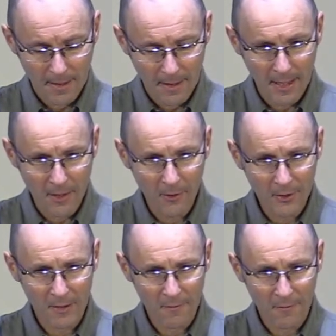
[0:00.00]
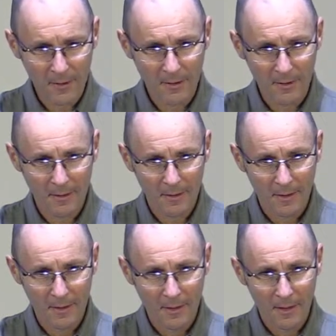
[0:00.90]
In your suffering,
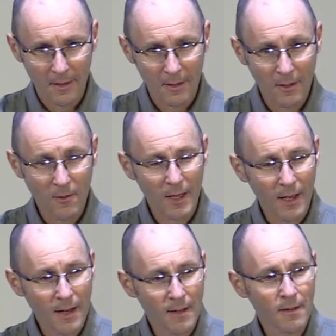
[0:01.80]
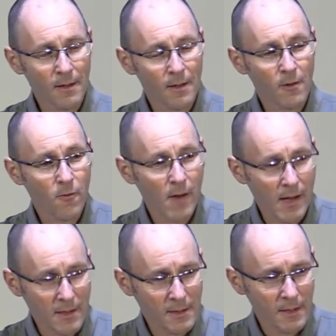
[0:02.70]
you can
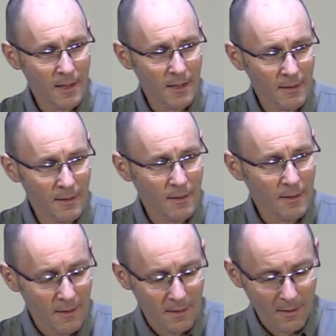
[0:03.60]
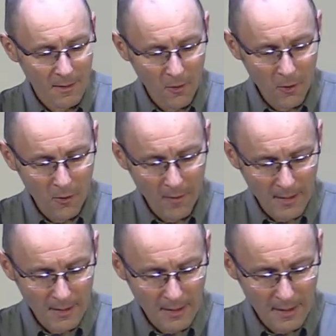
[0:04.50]
rest in your
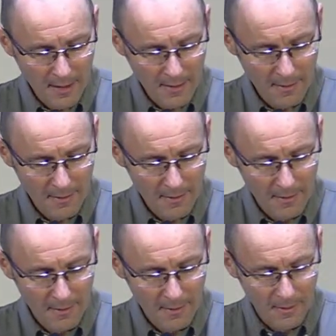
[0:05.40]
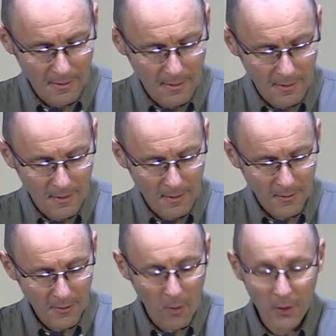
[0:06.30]
Creator's hand,
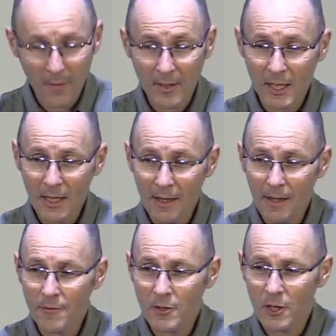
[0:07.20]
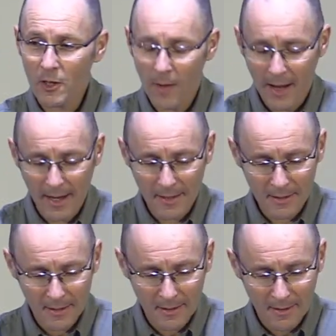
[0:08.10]
the one who actually loves you and
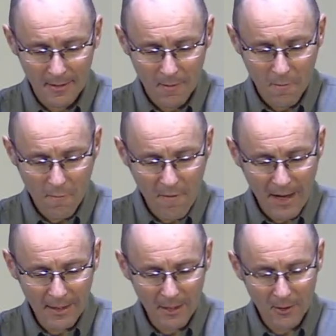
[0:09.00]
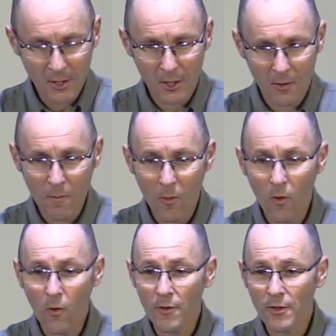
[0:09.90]
values you
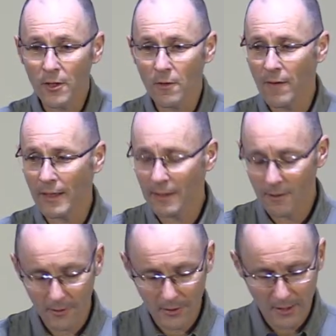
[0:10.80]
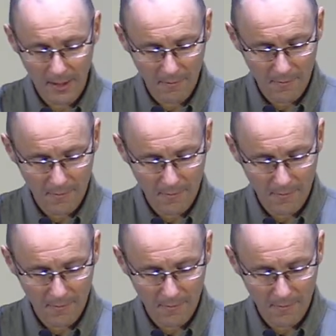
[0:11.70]
more than you value yourself.